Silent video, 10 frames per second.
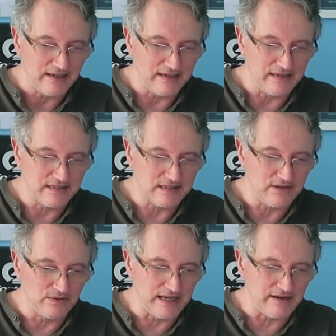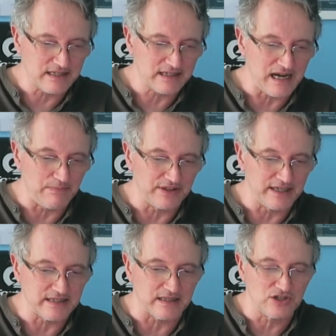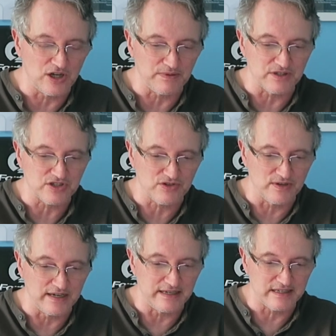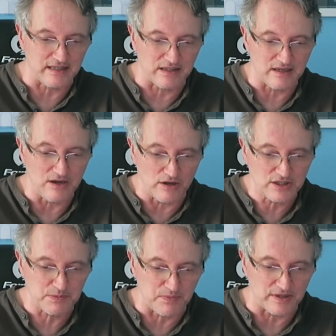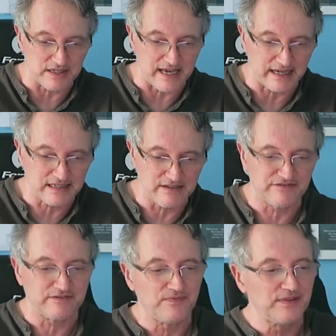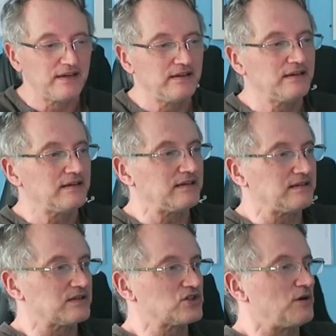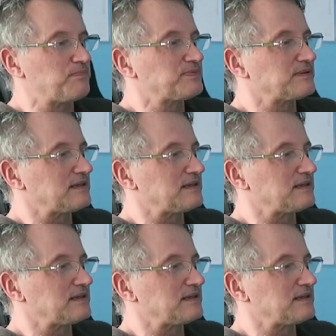is, you'll notice a couple of things at the top of the screen, is that the hotspot is active in the top